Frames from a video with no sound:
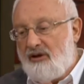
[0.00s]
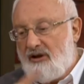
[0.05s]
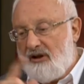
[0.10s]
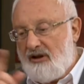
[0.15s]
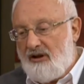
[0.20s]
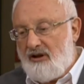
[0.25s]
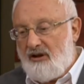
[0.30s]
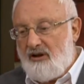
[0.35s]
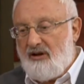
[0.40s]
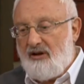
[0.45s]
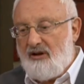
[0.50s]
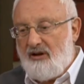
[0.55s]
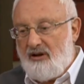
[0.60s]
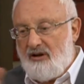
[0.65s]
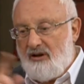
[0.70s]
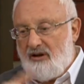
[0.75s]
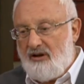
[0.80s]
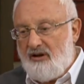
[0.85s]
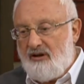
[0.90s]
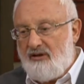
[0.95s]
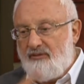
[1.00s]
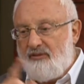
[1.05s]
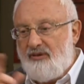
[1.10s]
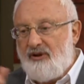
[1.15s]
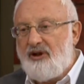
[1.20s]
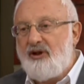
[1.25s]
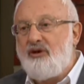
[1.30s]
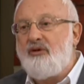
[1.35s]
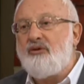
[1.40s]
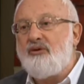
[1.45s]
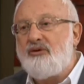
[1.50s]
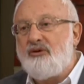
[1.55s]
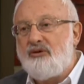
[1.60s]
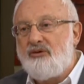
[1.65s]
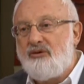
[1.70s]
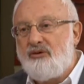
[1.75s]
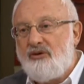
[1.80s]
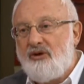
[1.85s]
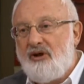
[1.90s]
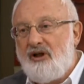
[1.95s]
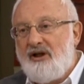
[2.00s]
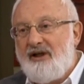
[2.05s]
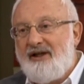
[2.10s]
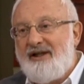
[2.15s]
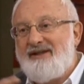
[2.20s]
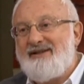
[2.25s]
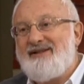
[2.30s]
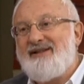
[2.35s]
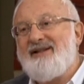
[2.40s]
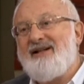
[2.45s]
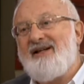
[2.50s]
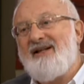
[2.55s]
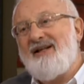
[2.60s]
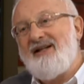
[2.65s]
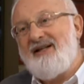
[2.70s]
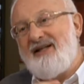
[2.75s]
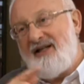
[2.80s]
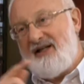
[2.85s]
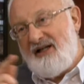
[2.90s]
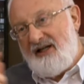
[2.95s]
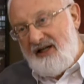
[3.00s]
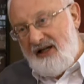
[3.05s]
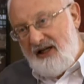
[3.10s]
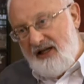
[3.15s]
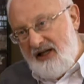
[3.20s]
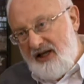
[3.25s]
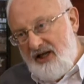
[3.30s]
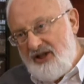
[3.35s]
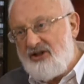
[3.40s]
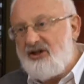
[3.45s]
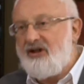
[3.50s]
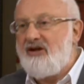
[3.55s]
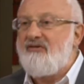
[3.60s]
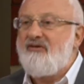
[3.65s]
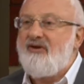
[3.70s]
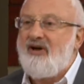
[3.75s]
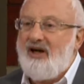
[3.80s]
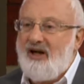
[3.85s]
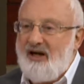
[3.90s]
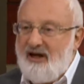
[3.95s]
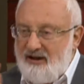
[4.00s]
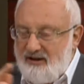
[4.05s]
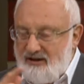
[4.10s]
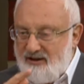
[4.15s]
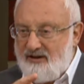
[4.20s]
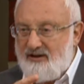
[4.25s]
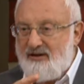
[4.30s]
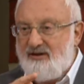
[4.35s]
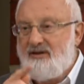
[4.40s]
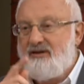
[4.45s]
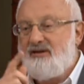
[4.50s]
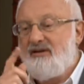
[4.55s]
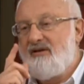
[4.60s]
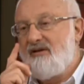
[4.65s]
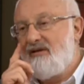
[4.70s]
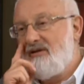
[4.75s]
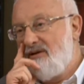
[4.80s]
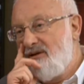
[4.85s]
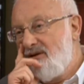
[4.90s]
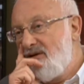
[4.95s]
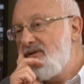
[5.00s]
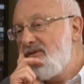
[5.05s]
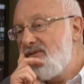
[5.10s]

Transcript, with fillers: because she's not doing it through the connection. She's doing it for the negation. She needs to come to the